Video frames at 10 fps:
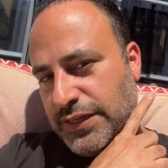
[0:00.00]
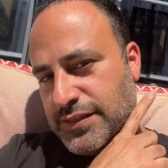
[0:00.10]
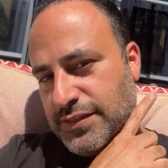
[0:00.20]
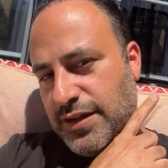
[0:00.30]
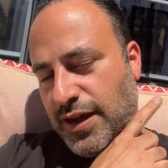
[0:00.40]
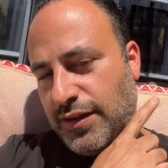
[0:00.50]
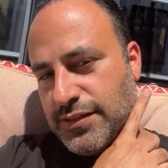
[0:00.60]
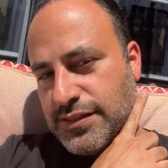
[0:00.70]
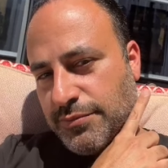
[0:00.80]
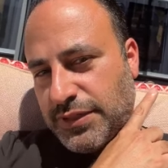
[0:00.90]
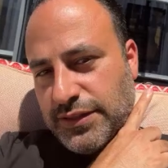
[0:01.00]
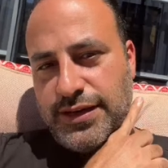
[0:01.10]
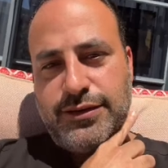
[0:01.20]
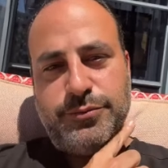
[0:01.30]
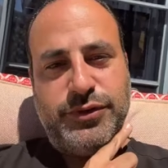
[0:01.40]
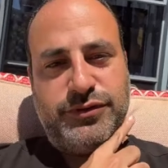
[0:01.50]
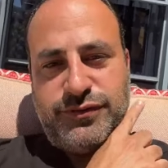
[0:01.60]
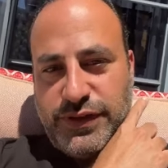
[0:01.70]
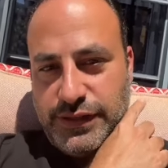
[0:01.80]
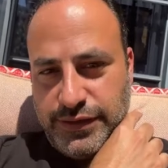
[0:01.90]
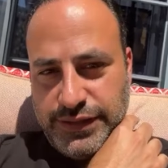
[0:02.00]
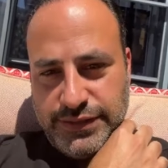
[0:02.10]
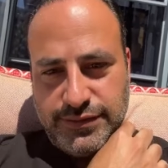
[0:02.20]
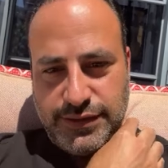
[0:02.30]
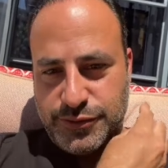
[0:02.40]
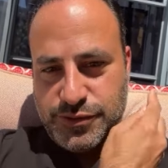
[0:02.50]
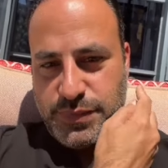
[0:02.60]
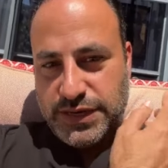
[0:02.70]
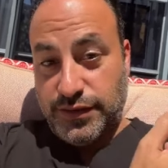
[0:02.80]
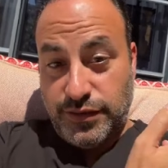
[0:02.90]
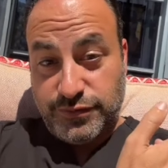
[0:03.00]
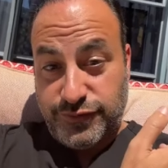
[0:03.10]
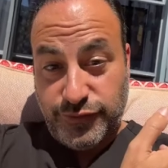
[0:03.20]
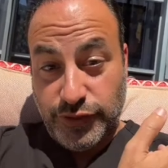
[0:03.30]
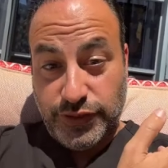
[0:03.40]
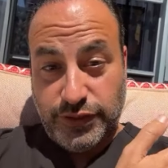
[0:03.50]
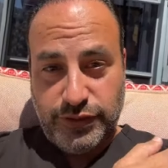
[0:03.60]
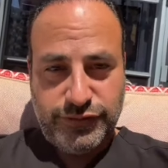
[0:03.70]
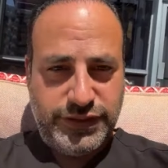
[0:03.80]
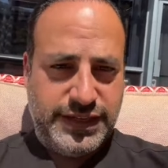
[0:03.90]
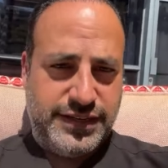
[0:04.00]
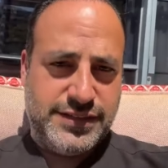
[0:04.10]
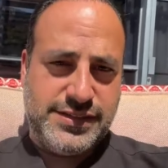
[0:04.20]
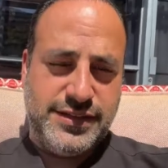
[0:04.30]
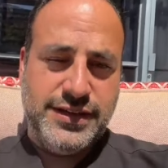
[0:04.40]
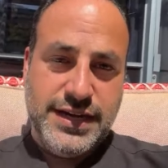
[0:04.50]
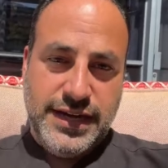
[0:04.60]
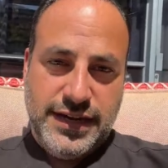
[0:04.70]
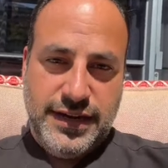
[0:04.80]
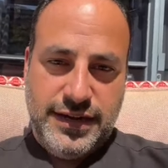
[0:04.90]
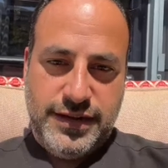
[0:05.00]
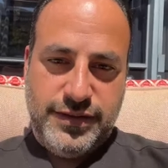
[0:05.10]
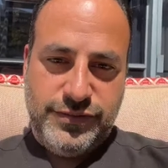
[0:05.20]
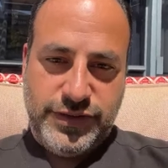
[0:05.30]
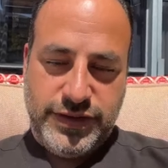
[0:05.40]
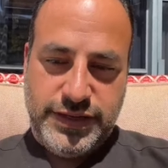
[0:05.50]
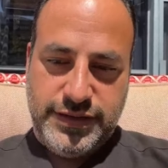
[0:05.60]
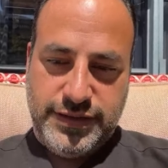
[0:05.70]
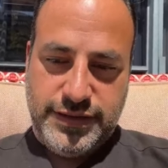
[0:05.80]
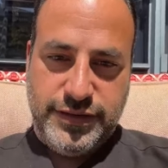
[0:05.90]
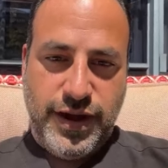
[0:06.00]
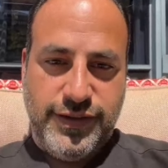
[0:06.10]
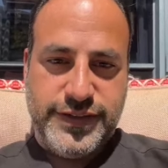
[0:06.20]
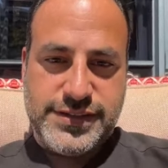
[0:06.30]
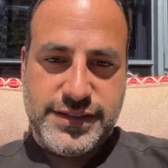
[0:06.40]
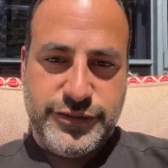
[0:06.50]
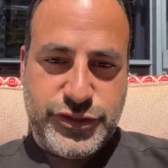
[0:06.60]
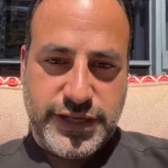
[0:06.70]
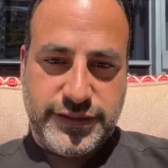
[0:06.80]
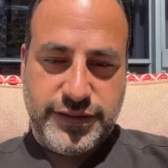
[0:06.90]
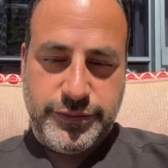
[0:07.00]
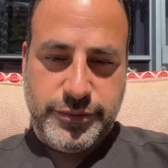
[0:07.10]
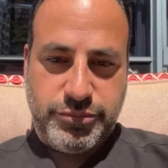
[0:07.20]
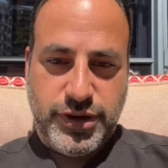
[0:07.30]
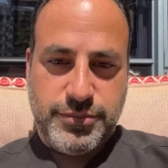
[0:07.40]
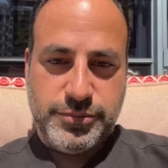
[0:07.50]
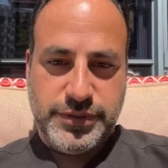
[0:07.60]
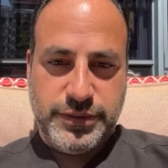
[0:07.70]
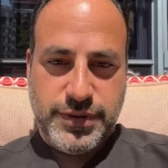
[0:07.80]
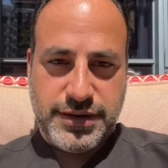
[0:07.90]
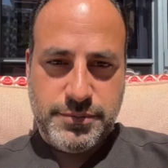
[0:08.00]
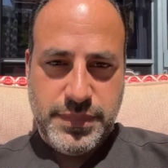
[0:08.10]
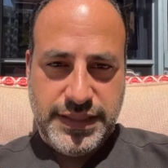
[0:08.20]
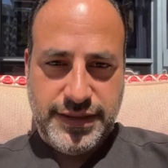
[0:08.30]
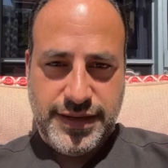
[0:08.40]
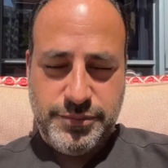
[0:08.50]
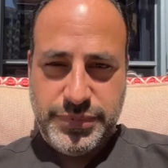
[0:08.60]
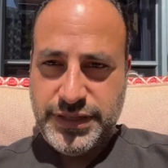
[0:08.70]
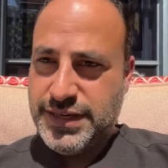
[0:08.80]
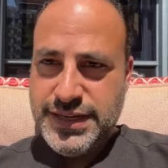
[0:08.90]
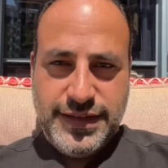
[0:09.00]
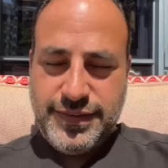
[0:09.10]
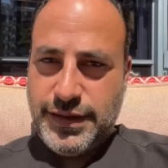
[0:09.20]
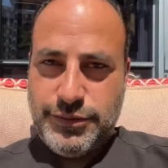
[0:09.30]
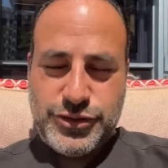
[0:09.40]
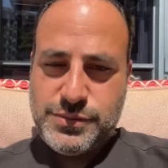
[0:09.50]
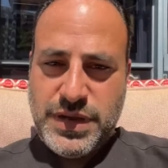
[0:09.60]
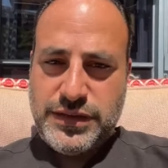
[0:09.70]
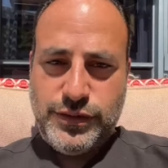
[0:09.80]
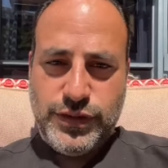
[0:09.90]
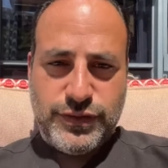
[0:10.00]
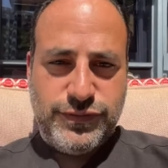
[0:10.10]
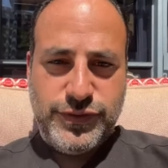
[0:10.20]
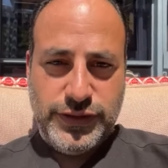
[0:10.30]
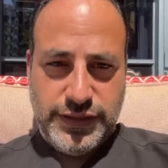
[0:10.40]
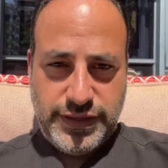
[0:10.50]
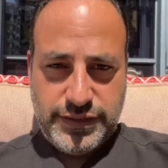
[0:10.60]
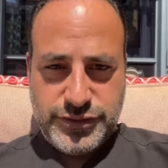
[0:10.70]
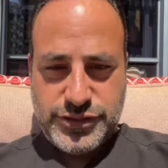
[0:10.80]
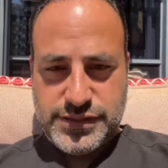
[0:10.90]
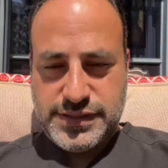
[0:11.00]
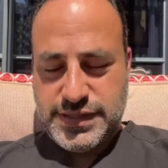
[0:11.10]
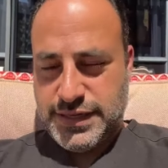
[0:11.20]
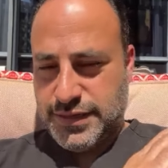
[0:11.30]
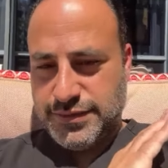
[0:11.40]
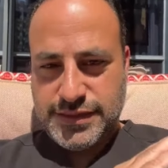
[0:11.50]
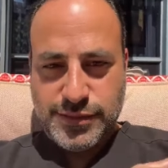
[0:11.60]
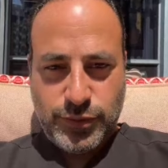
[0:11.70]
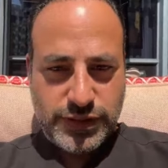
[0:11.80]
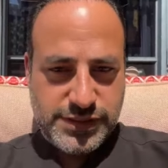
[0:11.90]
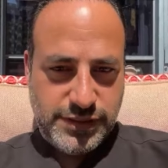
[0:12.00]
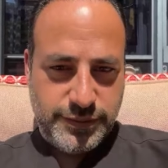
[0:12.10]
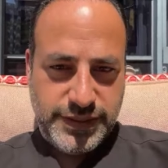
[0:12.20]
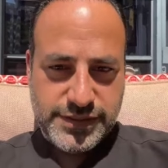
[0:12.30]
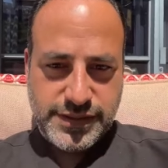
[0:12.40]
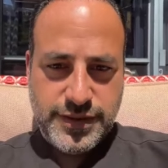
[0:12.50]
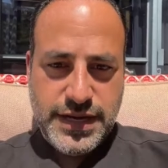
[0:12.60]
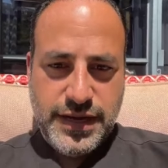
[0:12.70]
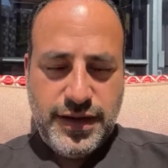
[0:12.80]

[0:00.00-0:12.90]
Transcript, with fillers: It's not something that I would put filler in. It'll just make it look fuller over there. So a very novice injector would probably recommend that, but that would just make you look fuller. Just it doesn't work so well. So